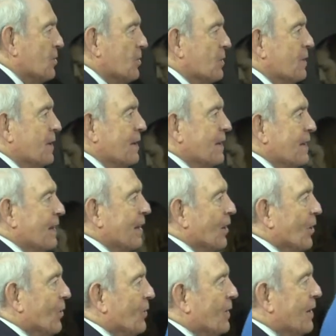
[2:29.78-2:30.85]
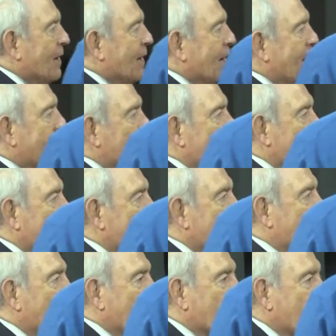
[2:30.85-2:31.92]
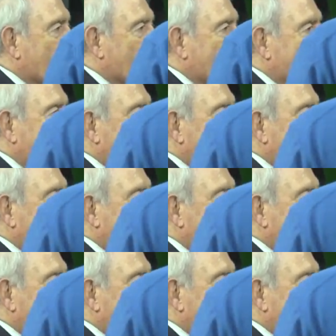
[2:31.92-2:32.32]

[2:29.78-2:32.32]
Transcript: And he's been supporting the university